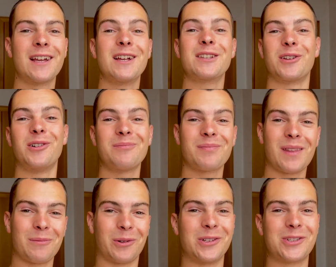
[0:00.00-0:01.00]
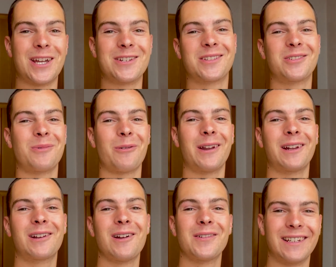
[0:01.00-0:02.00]
So I'm gonna change into my running
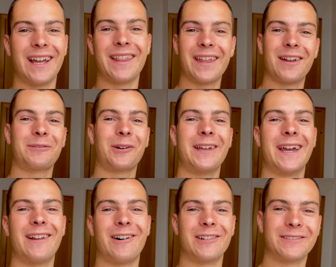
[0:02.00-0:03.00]
clothes and then I'm gonna head out.